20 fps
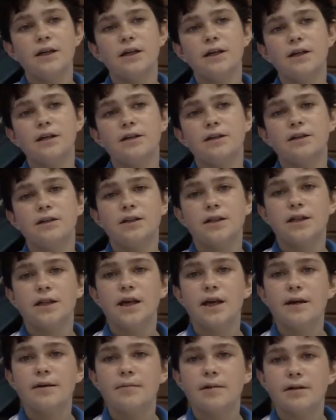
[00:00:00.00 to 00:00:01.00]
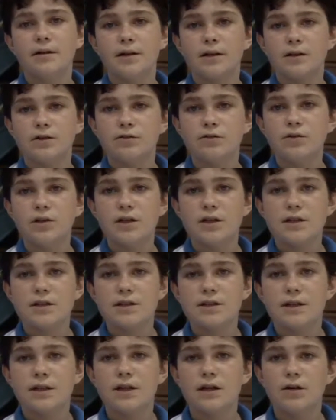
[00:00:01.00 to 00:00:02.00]
in the game uh, two
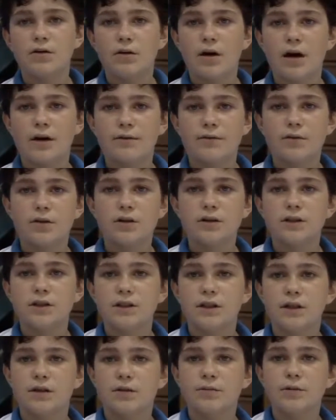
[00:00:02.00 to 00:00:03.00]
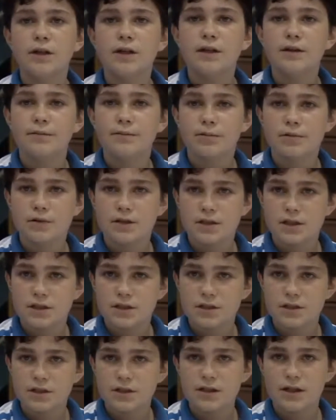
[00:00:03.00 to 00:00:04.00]
years ago I've got in a winning
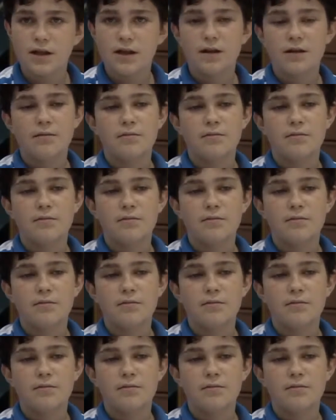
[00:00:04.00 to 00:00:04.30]
position